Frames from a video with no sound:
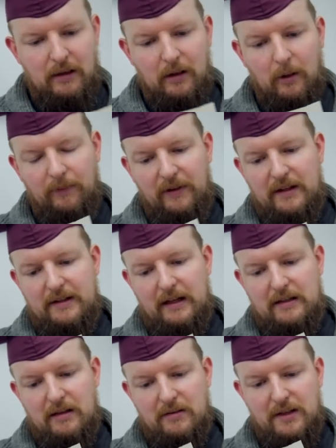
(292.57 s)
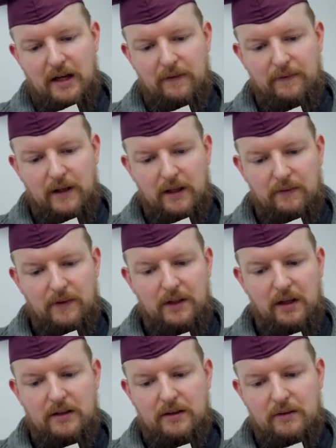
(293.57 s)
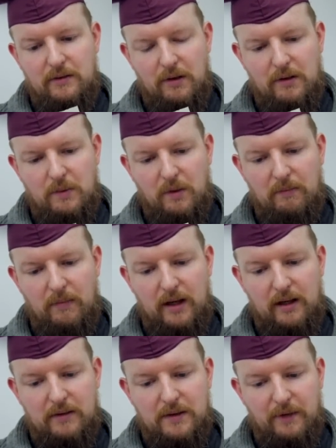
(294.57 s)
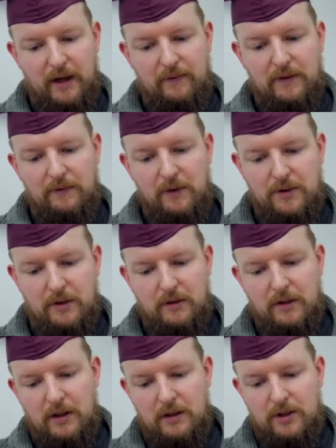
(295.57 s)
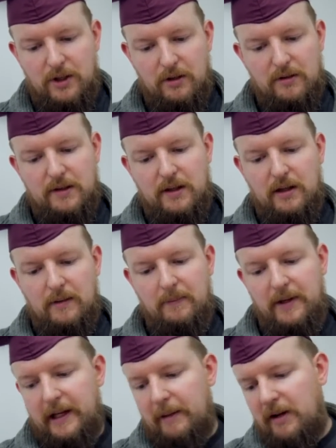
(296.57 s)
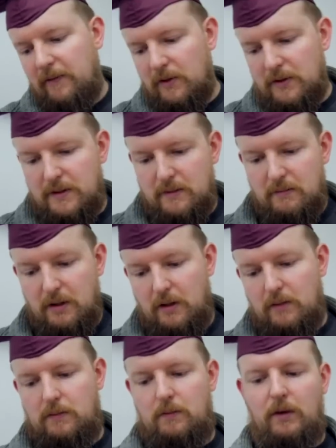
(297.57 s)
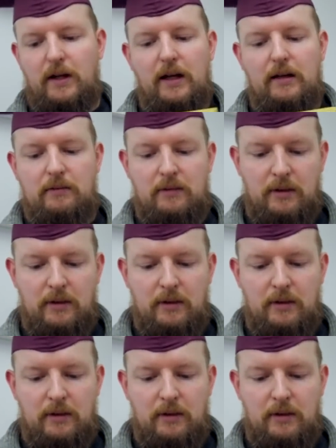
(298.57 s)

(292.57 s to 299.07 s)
Hopefully it gets there safe, and if it does, who knows what might else arrive in the future. Cheers, PM Avers. Oh, well hey.